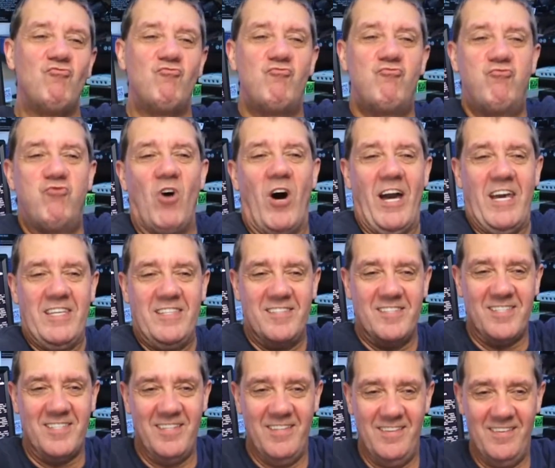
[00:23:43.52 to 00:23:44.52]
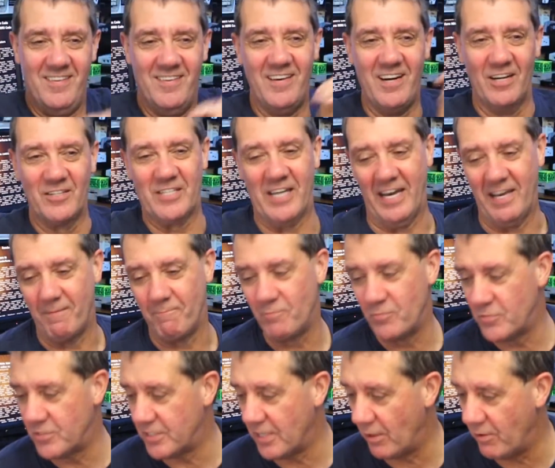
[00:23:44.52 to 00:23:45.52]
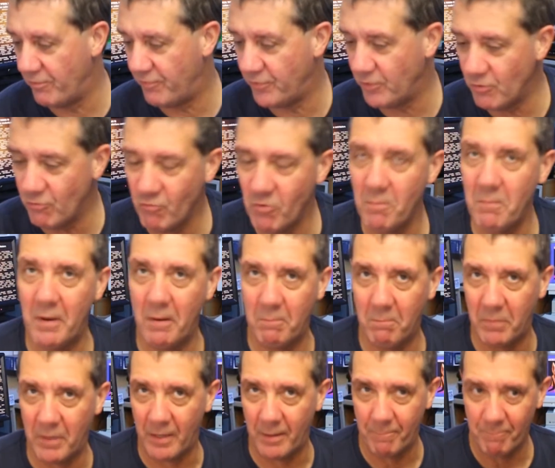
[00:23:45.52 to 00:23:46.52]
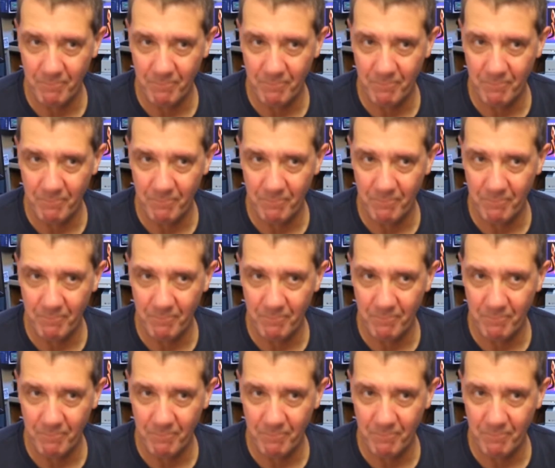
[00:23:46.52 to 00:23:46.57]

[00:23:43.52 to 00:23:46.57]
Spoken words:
Right. Okay. So if you remember,